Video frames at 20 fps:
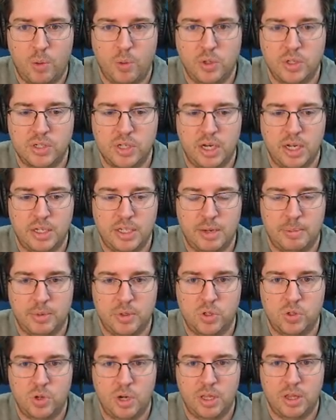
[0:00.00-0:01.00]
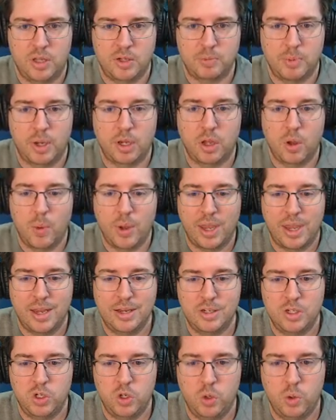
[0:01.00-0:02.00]
we're just going to demonstrate this by going
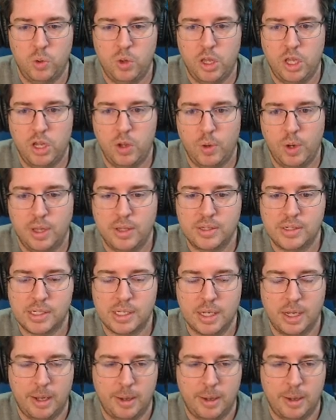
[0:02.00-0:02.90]
into the units